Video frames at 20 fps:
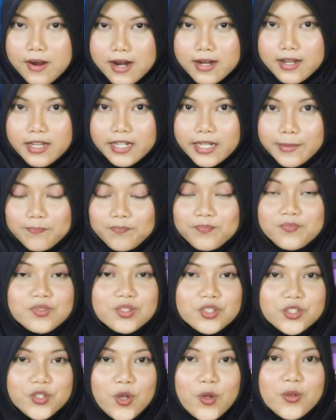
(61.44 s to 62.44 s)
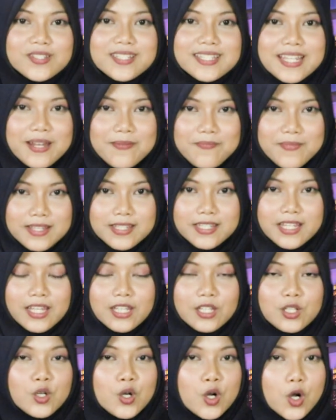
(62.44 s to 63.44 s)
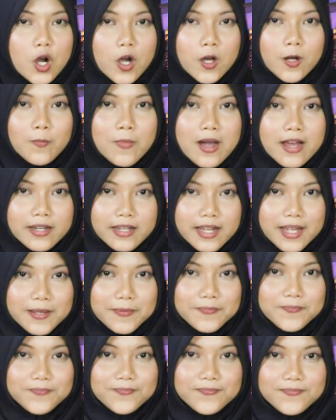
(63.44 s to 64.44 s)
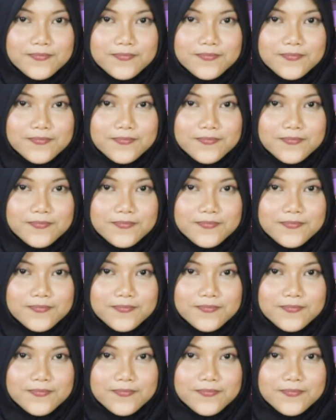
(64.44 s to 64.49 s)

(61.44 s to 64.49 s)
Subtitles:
Makarim told CNBC on Monday.